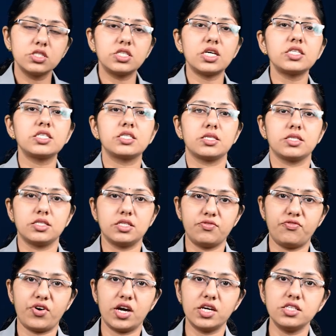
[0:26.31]
just
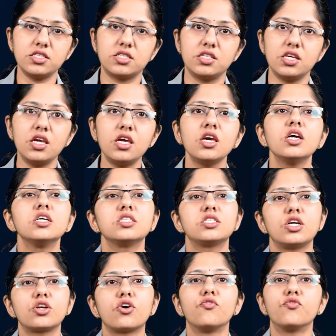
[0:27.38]
defines the
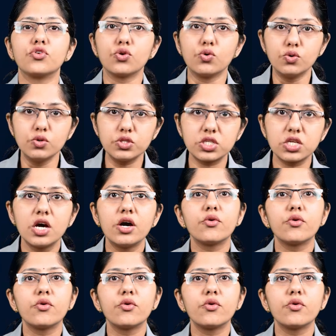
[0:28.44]
set of rules,